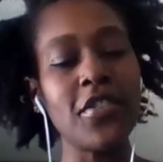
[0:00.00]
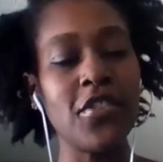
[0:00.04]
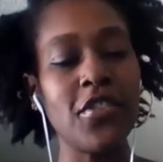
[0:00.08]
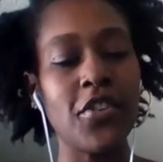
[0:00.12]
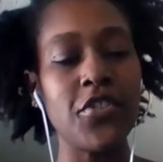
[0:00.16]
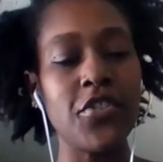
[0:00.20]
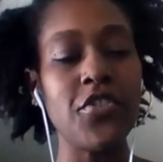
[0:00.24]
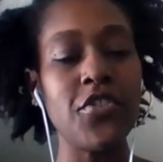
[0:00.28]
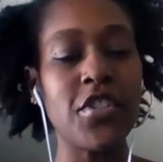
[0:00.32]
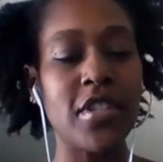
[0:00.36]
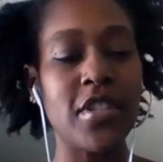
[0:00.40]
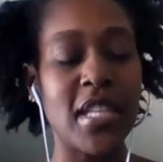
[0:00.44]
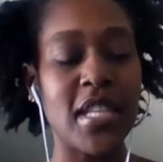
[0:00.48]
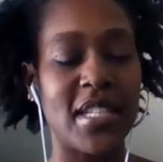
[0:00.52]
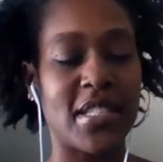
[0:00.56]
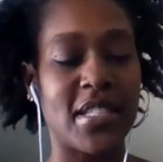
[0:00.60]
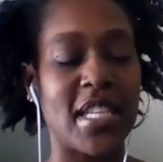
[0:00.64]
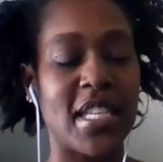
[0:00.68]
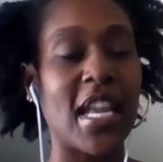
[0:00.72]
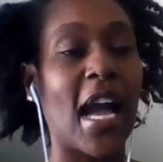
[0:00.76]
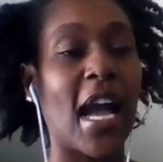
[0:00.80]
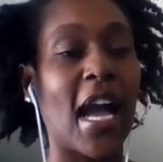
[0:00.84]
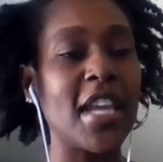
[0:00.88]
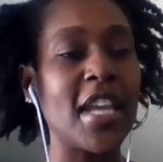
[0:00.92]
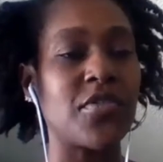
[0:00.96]
it's
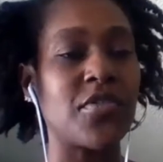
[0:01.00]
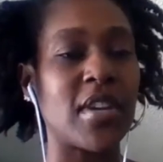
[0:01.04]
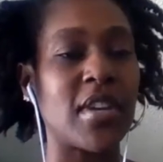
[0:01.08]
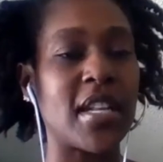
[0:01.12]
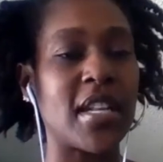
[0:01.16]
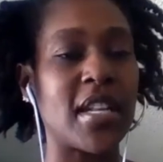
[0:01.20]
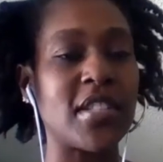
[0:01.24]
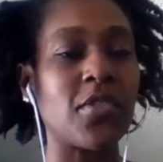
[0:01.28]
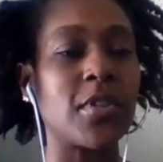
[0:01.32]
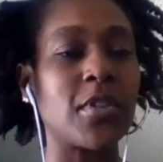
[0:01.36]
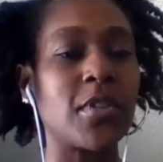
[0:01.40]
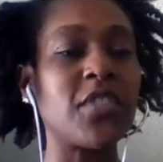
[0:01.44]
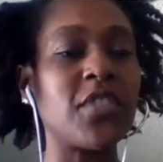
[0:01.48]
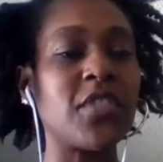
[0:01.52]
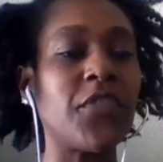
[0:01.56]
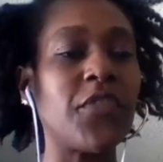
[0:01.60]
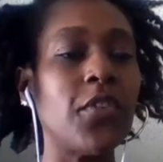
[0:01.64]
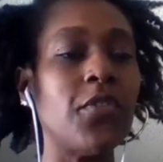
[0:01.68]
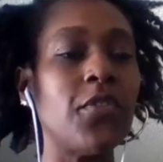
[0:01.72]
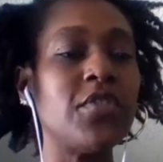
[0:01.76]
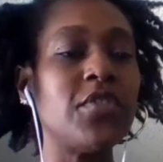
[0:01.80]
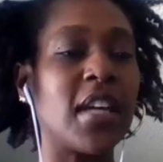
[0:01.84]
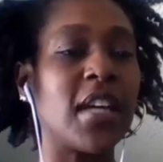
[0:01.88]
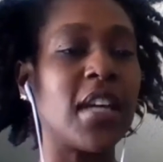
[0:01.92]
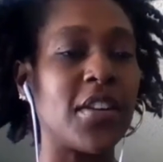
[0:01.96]
dehydrated, so it's
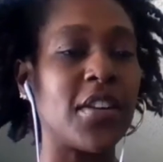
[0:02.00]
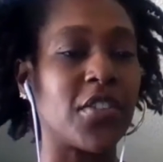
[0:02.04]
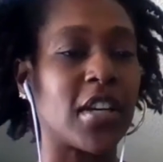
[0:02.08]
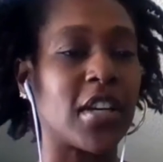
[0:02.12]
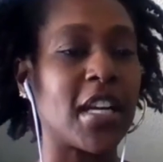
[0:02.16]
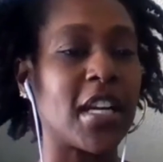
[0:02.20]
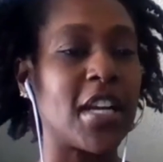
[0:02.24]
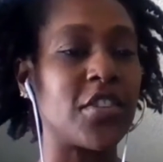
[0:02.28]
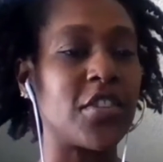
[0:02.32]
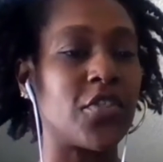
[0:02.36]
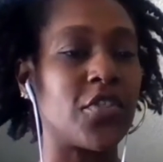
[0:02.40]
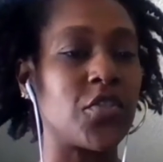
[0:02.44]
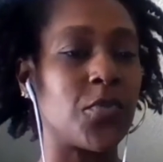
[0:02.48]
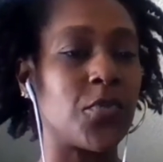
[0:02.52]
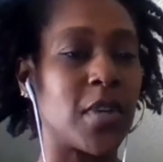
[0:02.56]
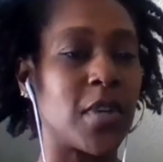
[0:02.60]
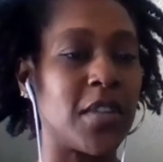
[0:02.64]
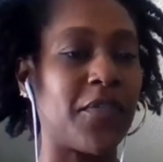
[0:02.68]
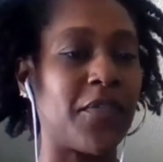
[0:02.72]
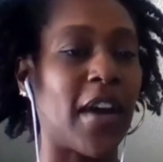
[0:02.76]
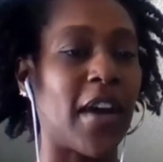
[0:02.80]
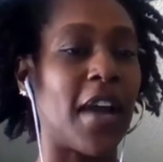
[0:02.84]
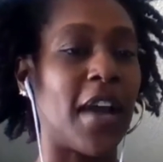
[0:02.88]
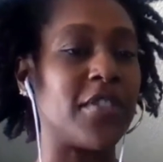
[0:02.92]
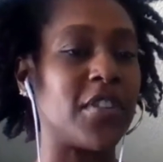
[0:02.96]
foods under
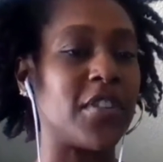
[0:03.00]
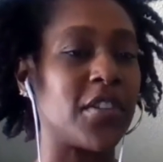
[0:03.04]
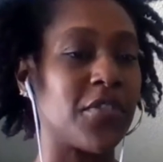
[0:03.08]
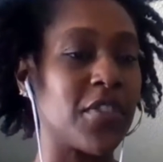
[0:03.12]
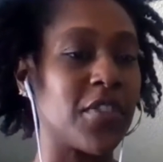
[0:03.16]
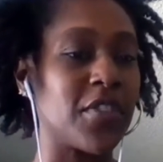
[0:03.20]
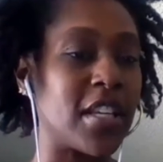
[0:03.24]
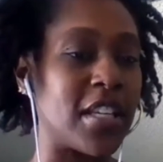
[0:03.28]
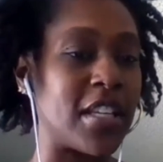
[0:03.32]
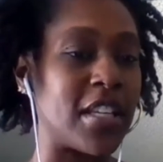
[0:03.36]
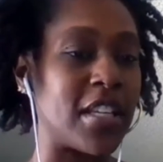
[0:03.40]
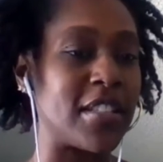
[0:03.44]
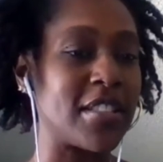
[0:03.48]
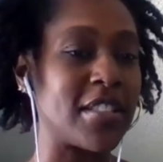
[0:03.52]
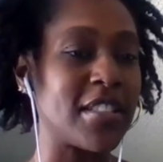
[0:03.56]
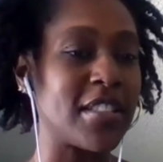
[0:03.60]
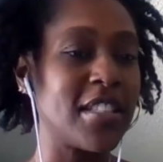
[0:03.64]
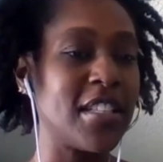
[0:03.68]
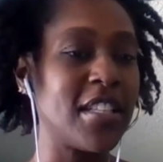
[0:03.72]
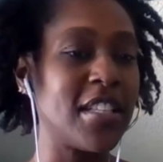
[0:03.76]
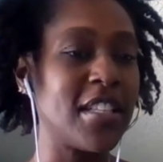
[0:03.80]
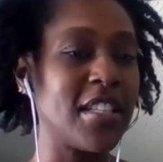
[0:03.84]
125 degrees.